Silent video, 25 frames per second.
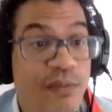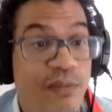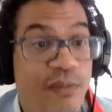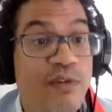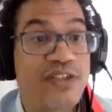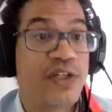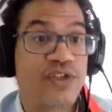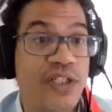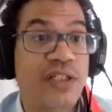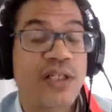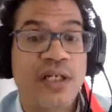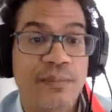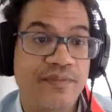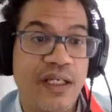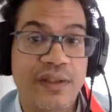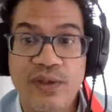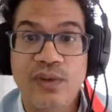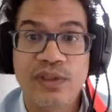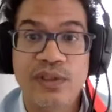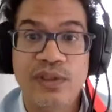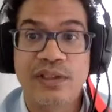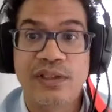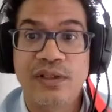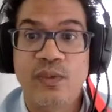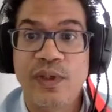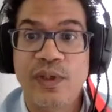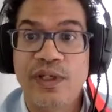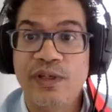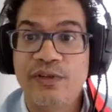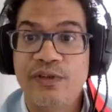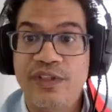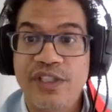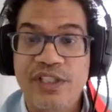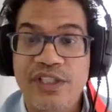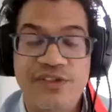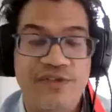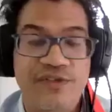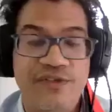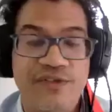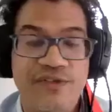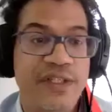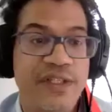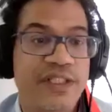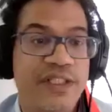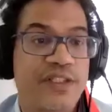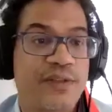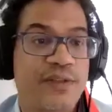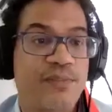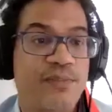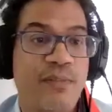of it is very concerning.
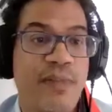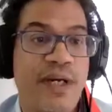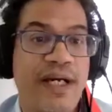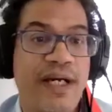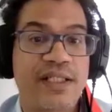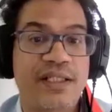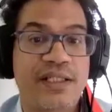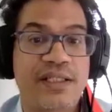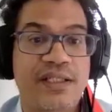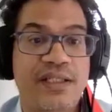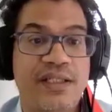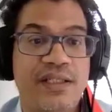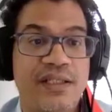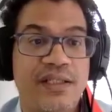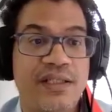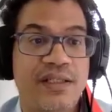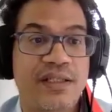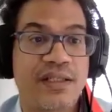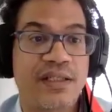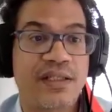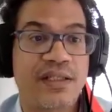Might